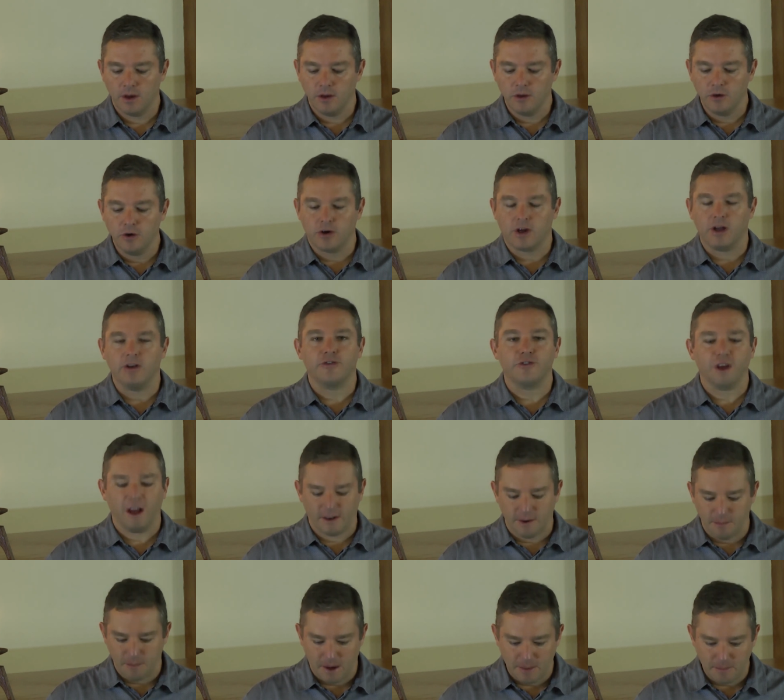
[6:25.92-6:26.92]
You can
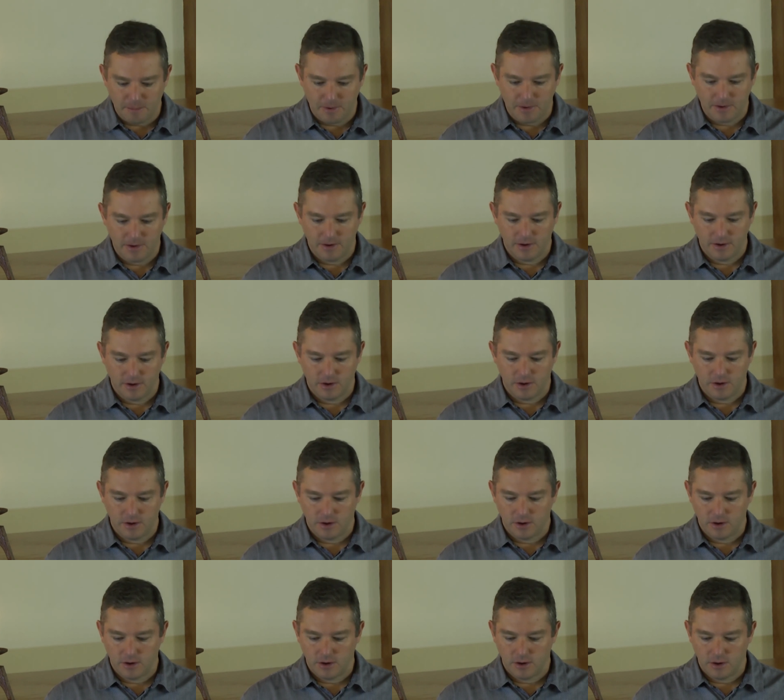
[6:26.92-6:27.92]
shut him up
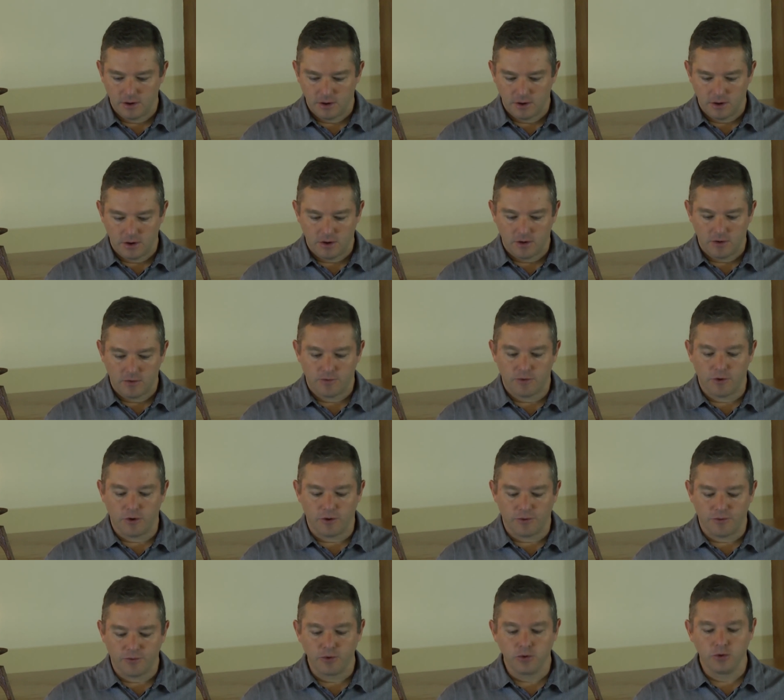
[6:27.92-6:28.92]
for
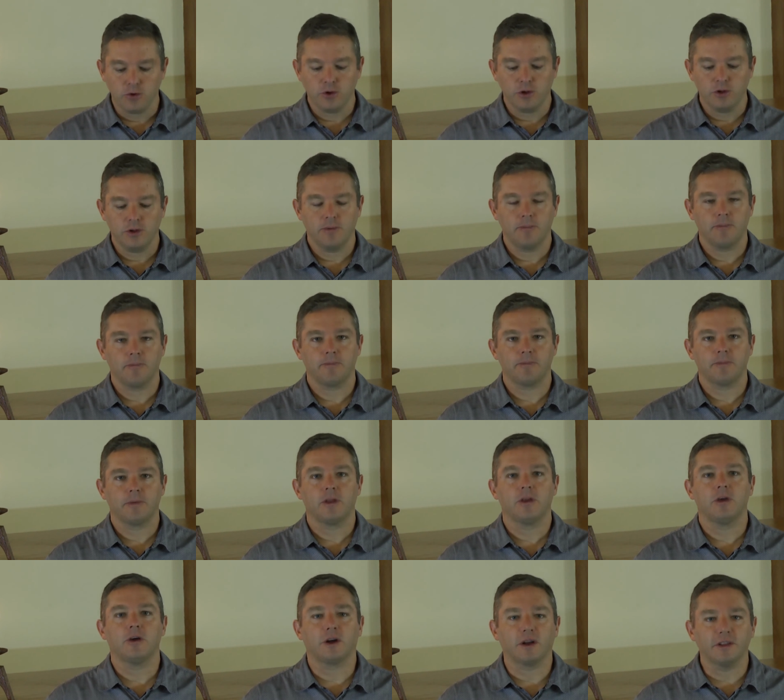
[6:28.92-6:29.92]
a fool.
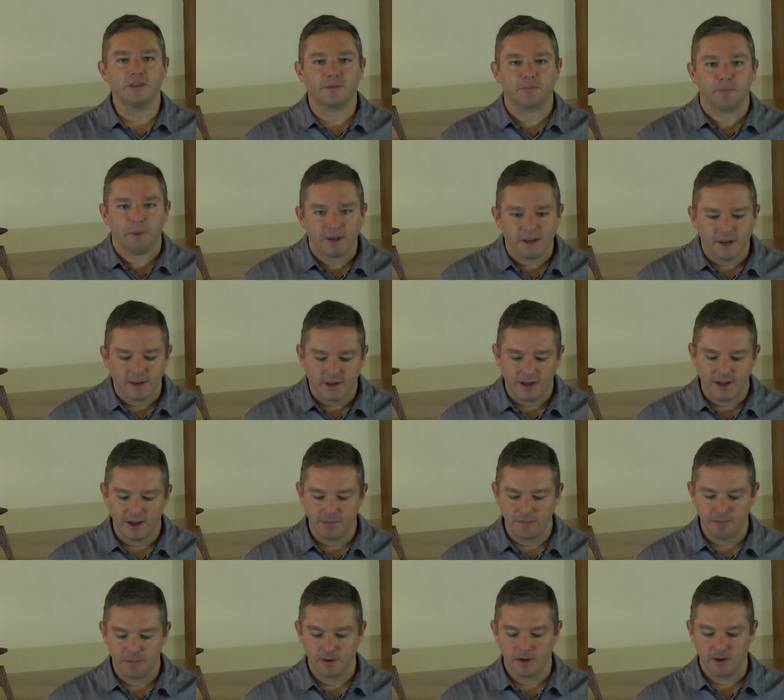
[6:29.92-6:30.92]
You can spit at
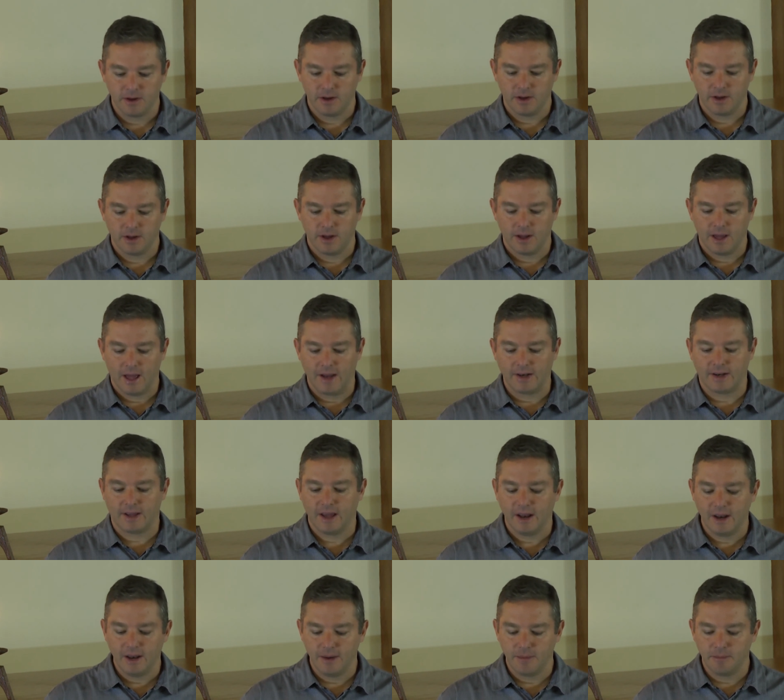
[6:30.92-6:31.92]
him and
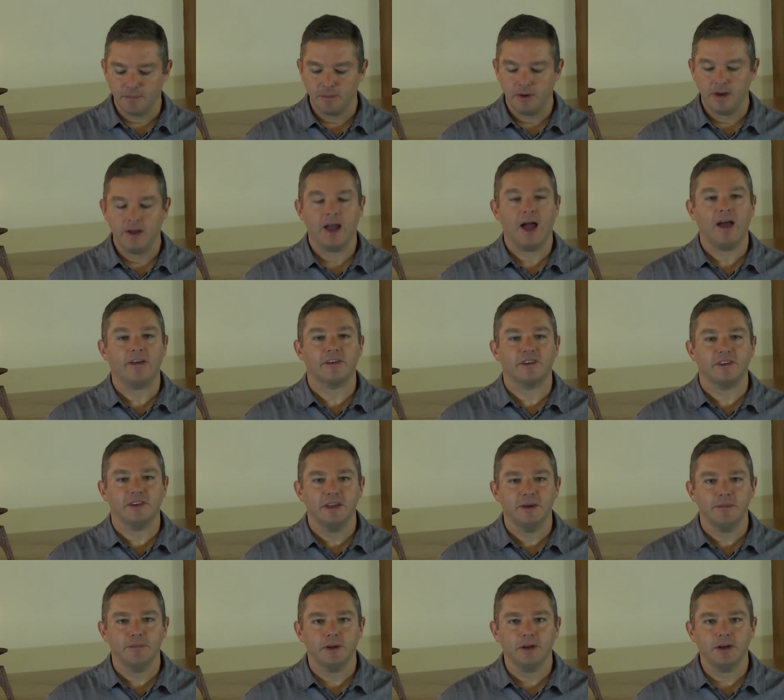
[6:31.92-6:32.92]
kill him as a
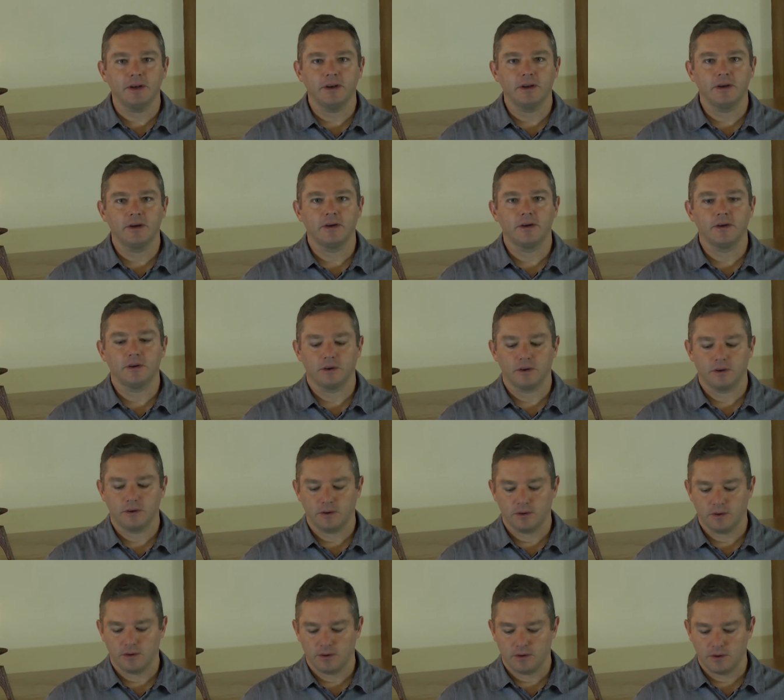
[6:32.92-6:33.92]
demon.
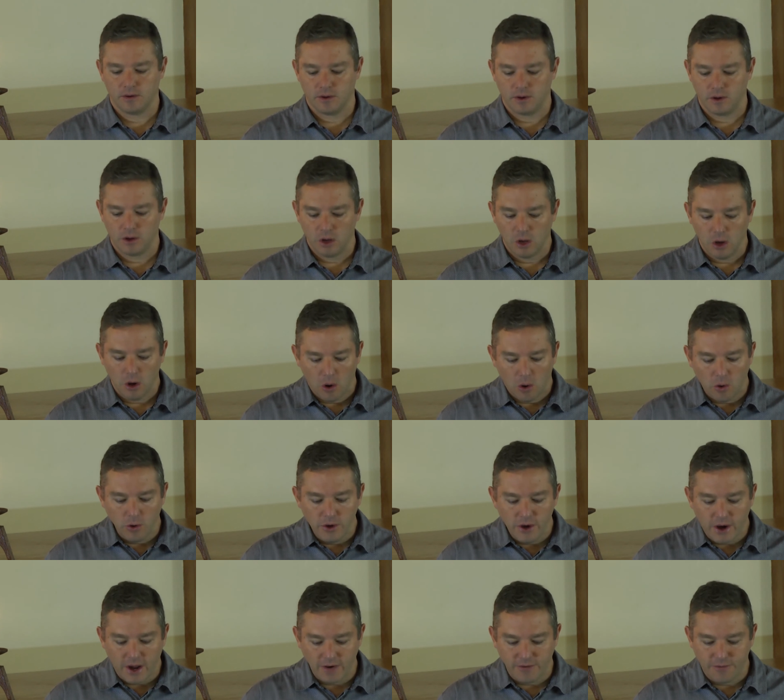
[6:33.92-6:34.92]
Or
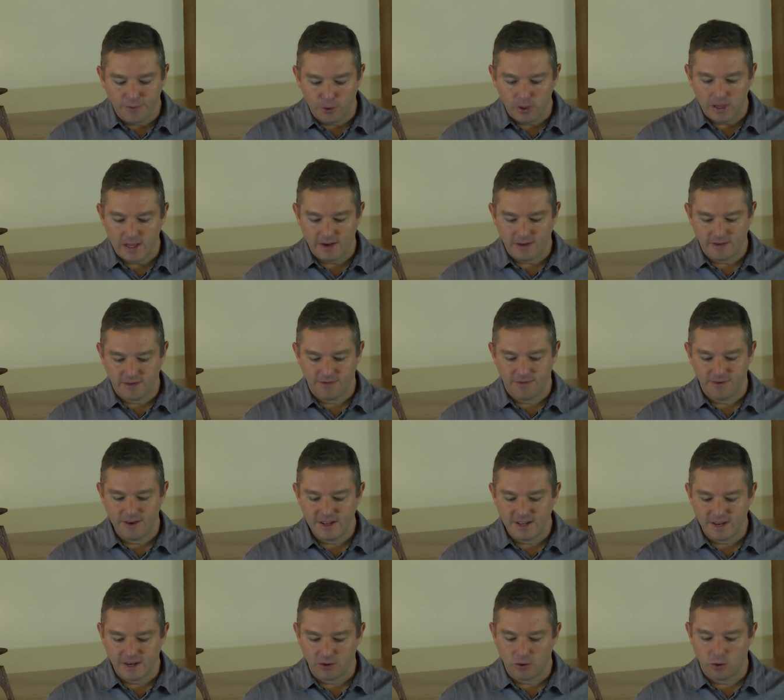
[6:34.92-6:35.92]
you can fall at his
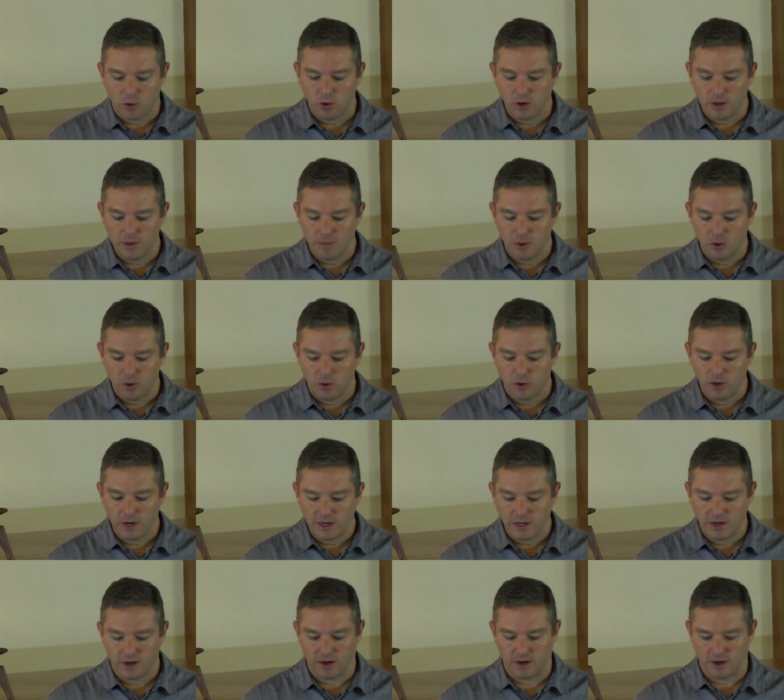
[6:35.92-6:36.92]
feet and call him Lord
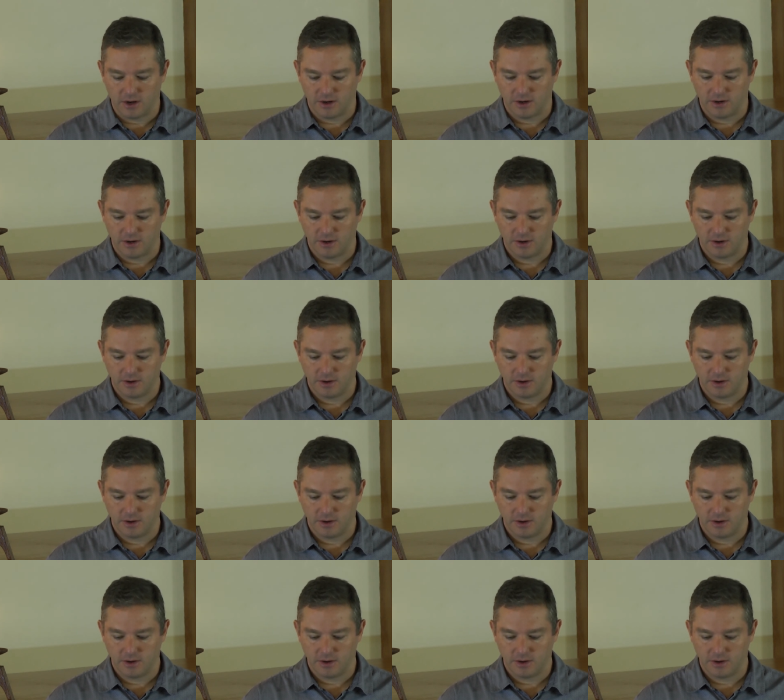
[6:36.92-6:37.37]
and God.